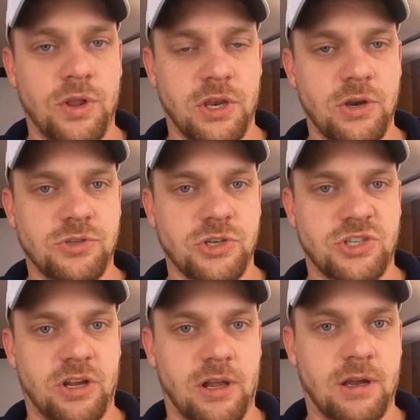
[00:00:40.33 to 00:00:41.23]
with a new
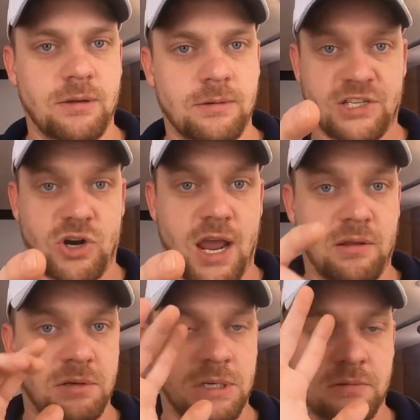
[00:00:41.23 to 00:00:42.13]
chinchilla. That's
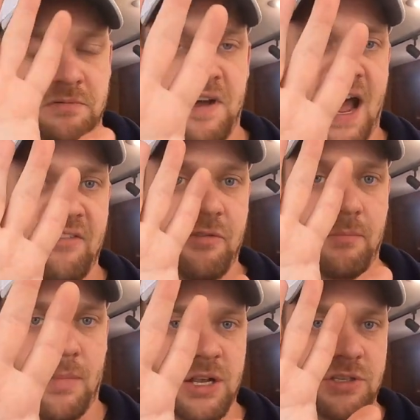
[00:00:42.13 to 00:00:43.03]
right,
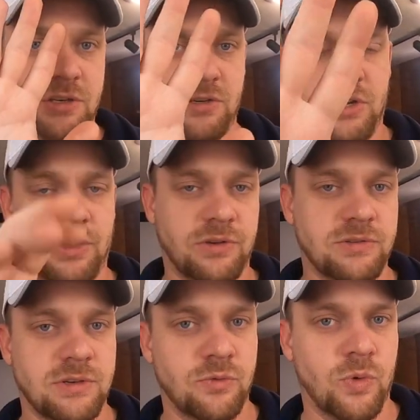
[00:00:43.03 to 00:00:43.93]
five
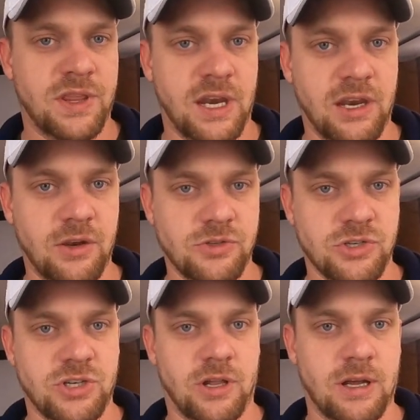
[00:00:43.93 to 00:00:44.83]
must-dos with any new
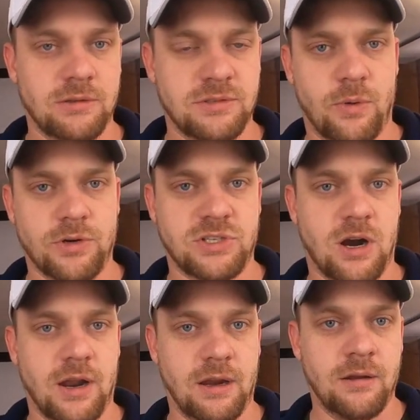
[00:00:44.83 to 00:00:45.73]
chinchilla. And we're
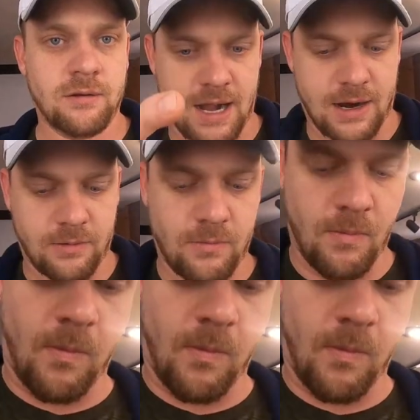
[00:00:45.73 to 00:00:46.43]
starting right now.